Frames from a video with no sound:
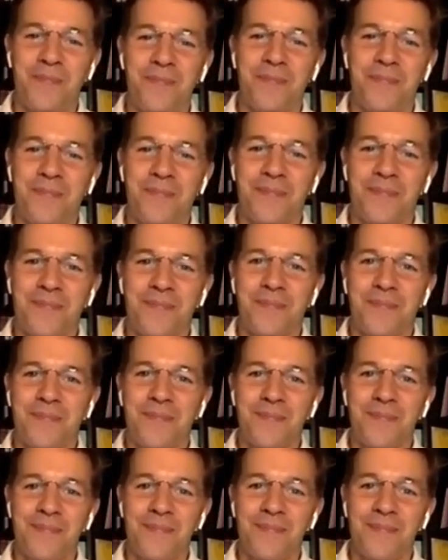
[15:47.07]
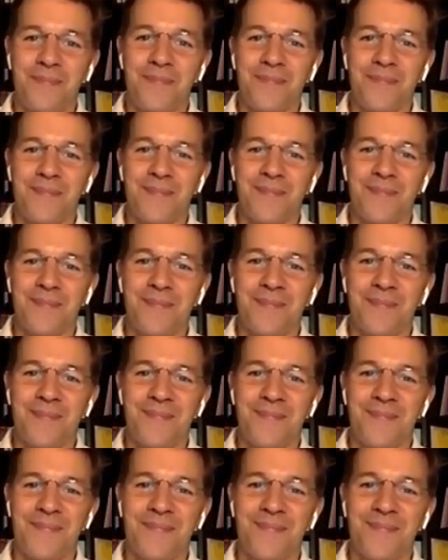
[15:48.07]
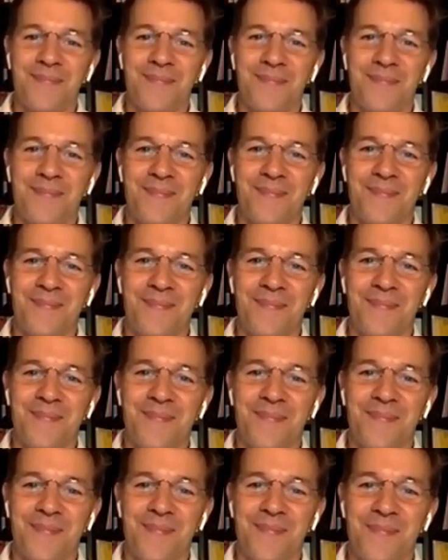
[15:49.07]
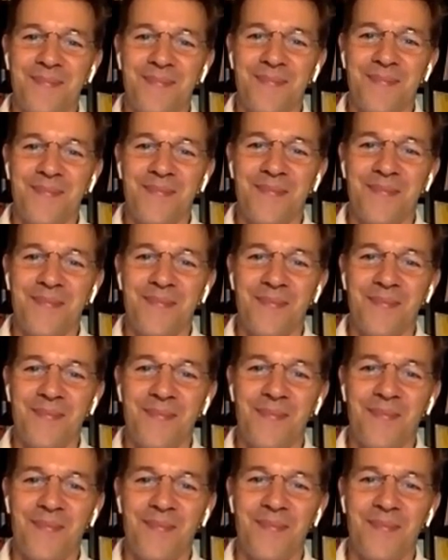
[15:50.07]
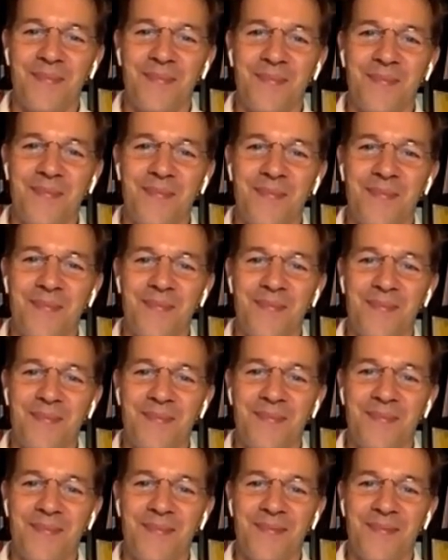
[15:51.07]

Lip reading: This person isn't speaking.